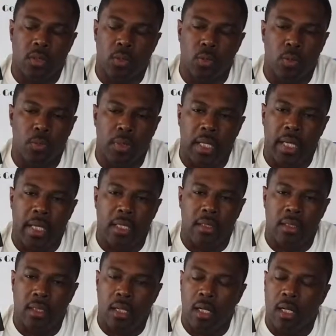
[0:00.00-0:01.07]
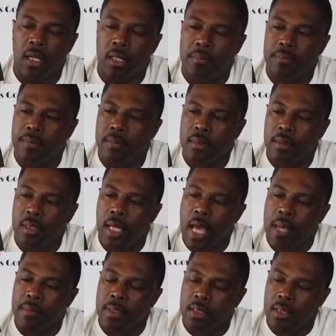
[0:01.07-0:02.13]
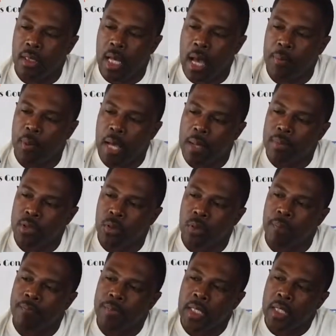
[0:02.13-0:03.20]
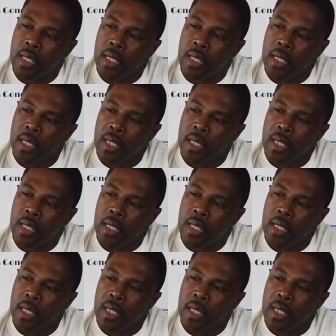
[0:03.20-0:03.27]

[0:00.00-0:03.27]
Google Play, the Apple App Store.